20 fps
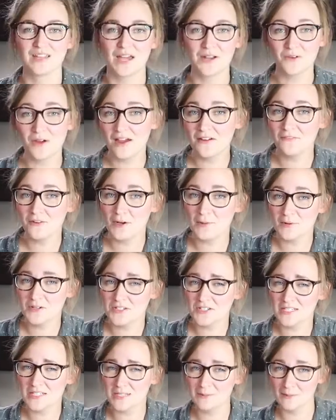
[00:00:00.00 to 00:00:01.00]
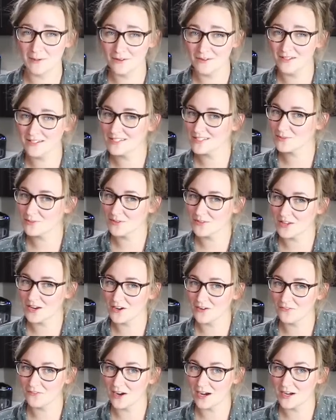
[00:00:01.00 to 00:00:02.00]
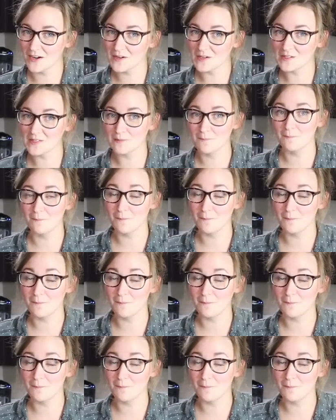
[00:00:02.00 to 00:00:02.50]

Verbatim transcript: I don't have very much experience with air fryers,